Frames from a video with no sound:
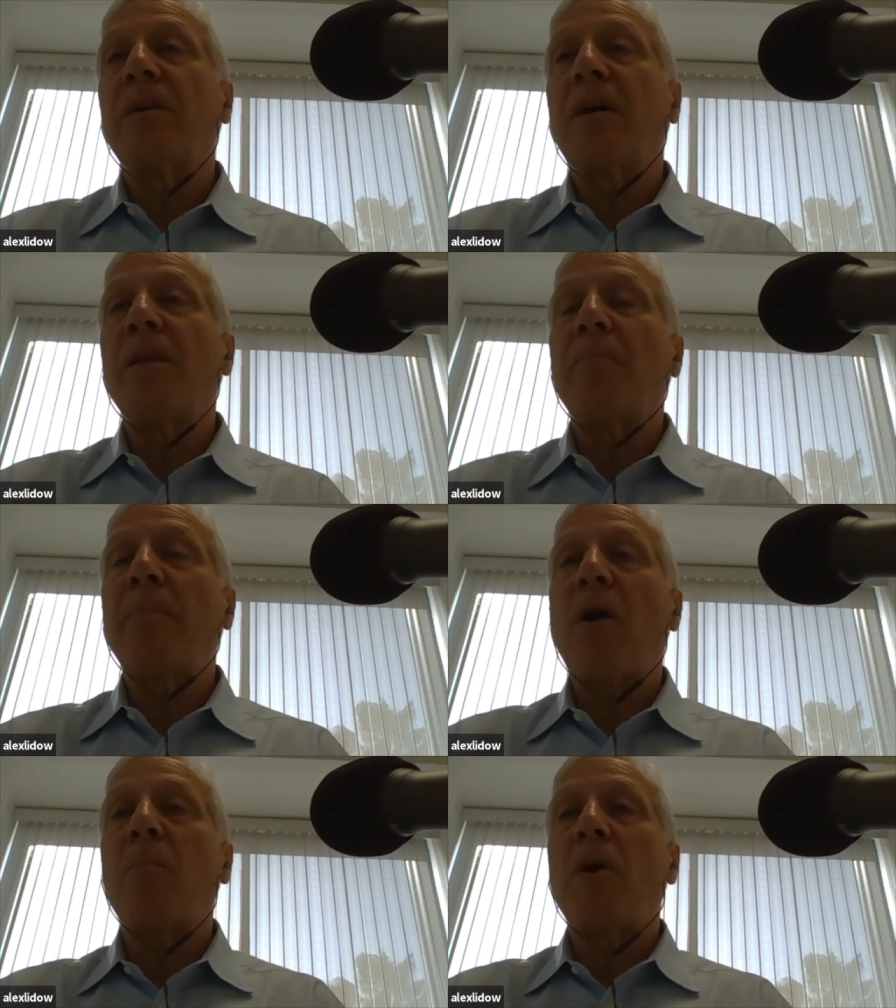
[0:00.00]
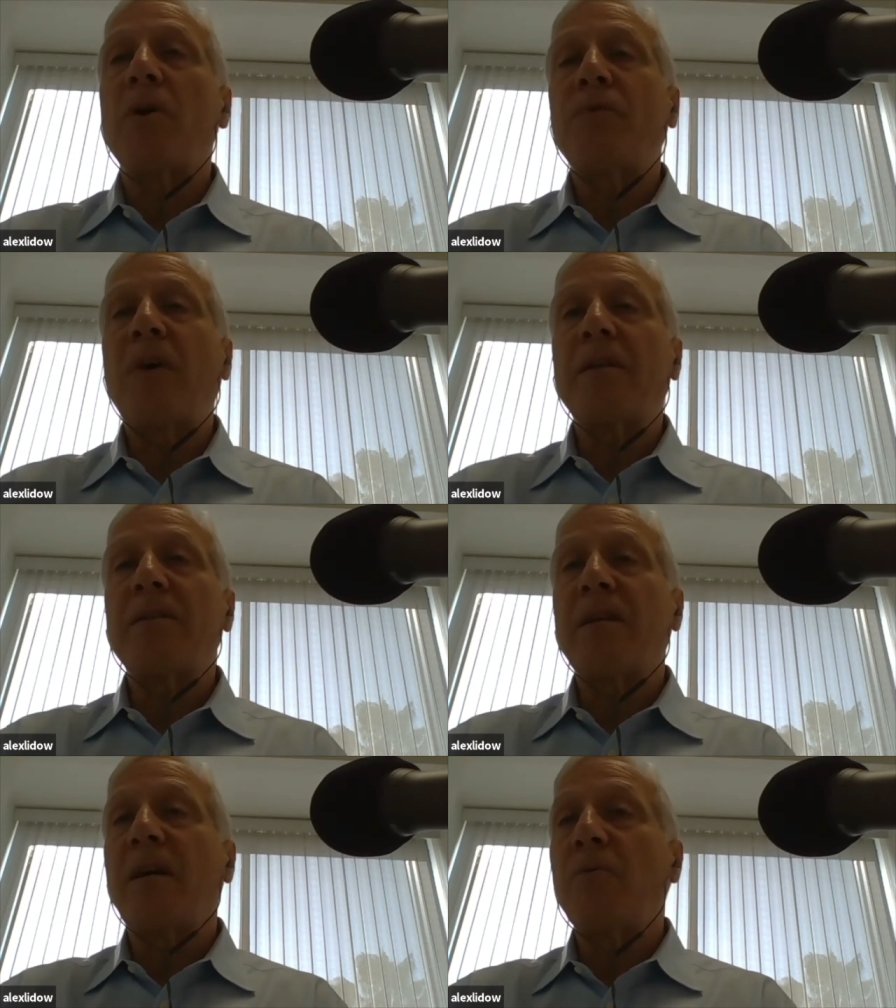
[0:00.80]
Uh, the power MOSFET
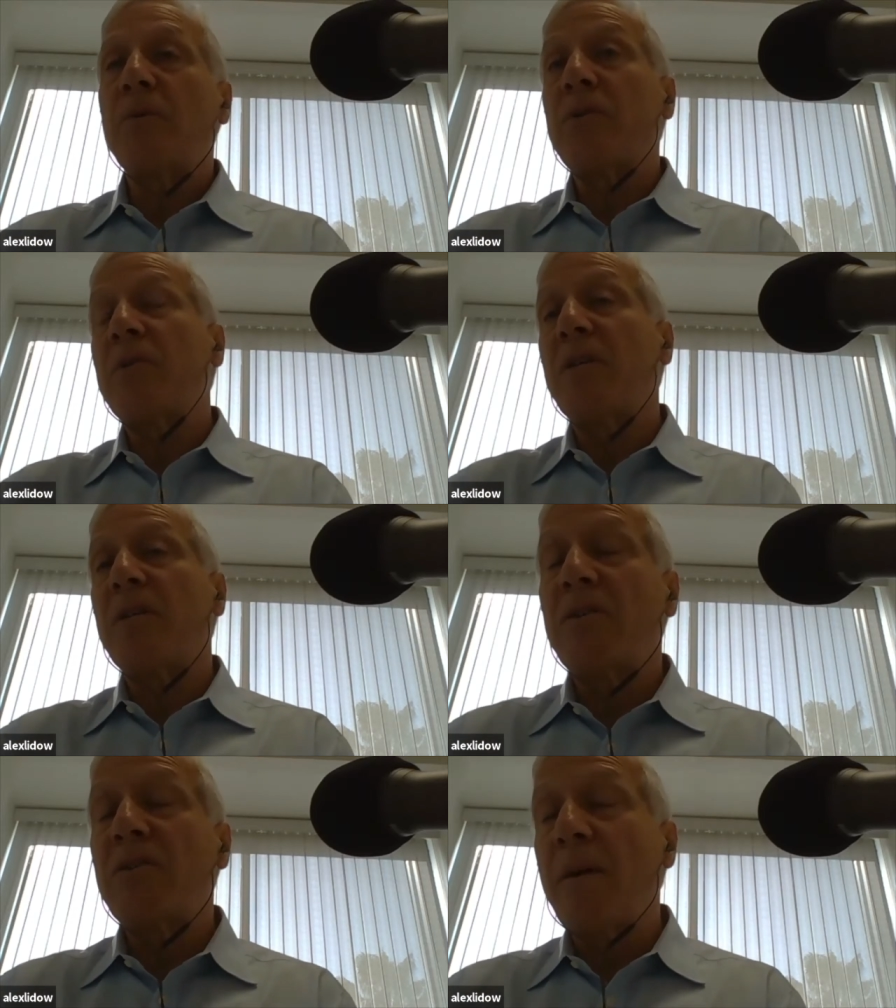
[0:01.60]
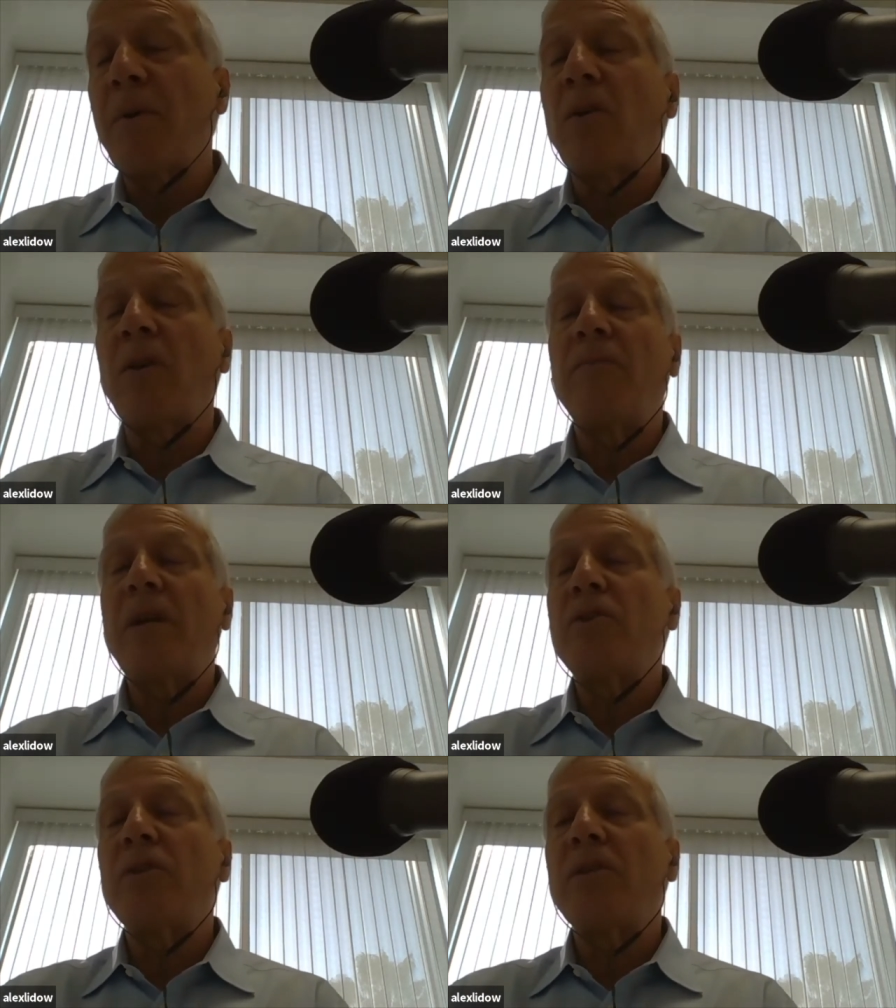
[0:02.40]
was a seminal
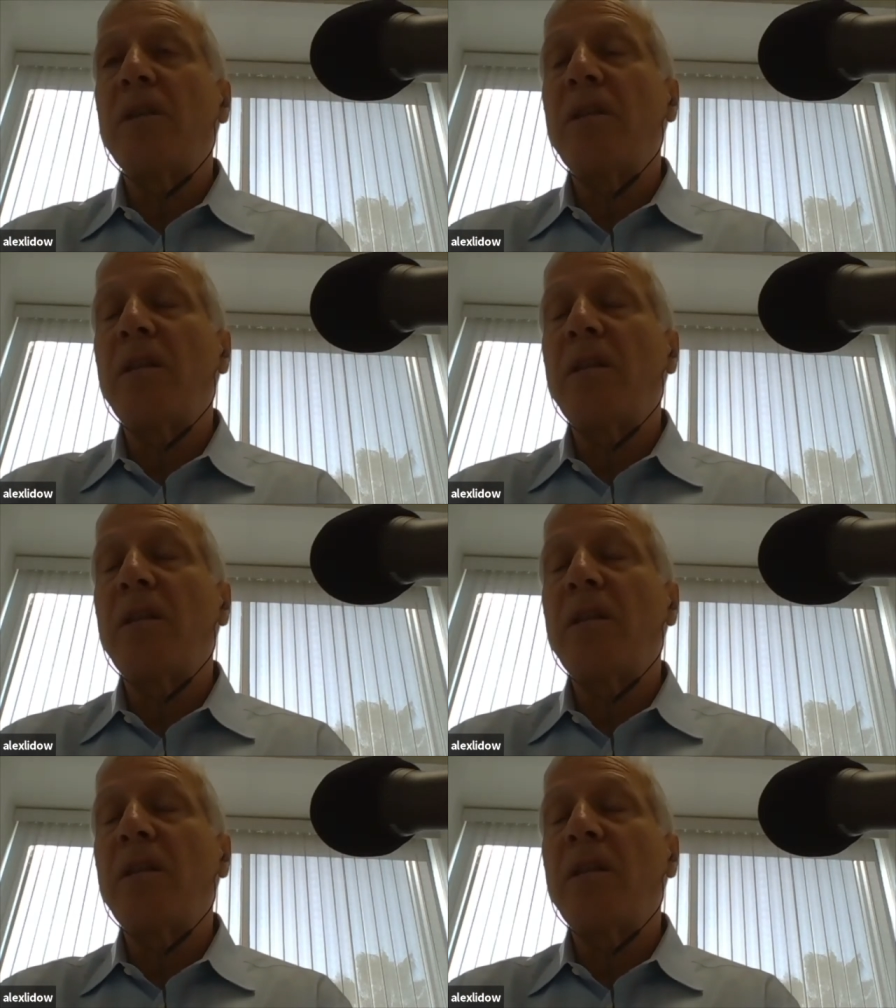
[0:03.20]
invention that,